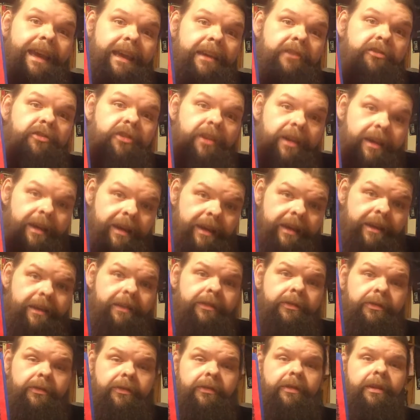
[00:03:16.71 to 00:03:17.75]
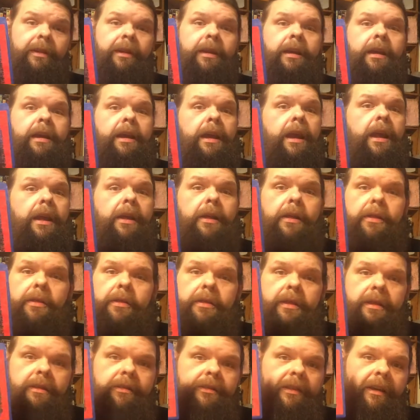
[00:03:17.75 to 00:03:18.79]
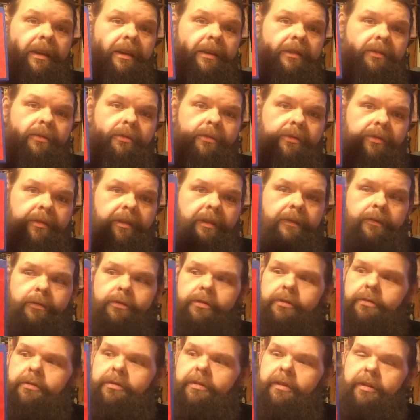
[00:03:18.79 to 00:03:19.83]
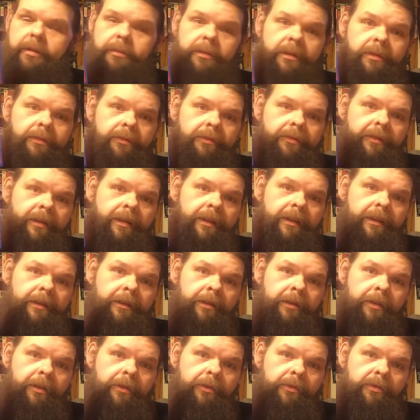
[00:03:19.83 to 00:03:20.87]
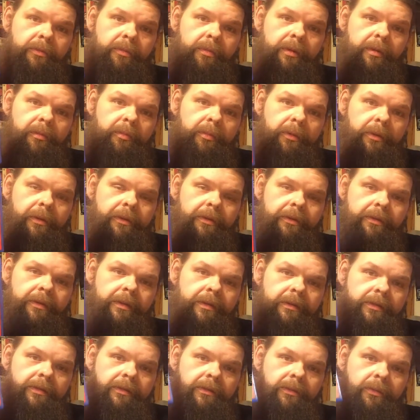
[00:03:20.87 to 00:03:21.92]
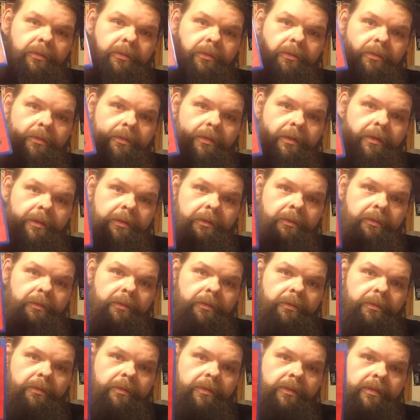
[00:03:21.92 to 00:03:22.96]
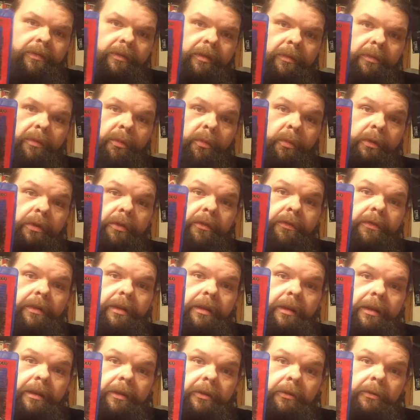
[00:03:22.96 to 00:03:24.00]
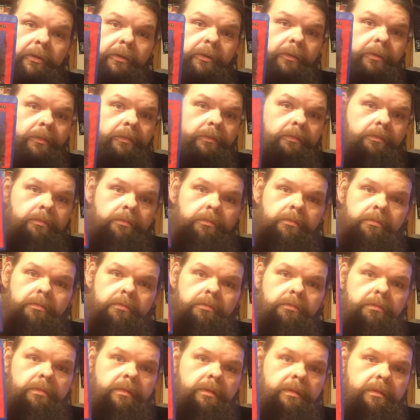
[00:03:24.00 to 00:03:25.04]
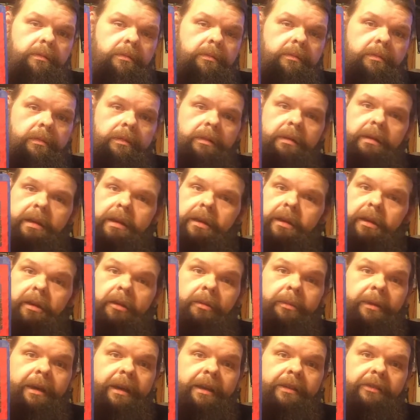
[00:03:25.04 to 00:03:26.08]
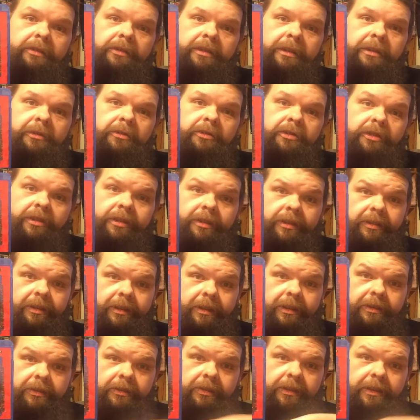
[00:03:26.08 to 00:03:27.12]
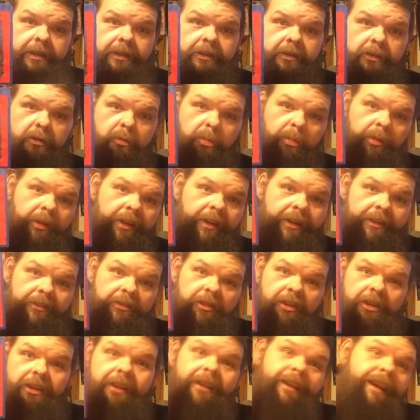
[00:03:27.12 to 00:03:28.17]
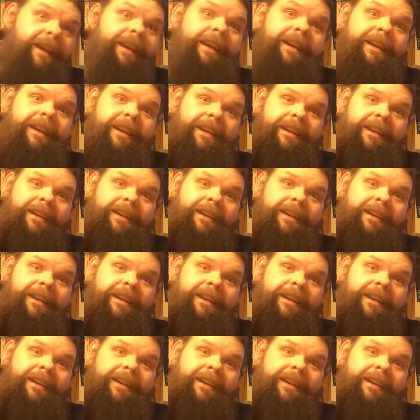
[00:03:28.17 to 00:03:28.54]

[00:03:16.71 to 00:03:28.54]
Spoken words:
VHS, these guys are saviors of cinema, and Frank Henenlotter is a big part of this. So, you know, Something Weird Video, tell them I sent you. Lisa, I just plugged you. Hey!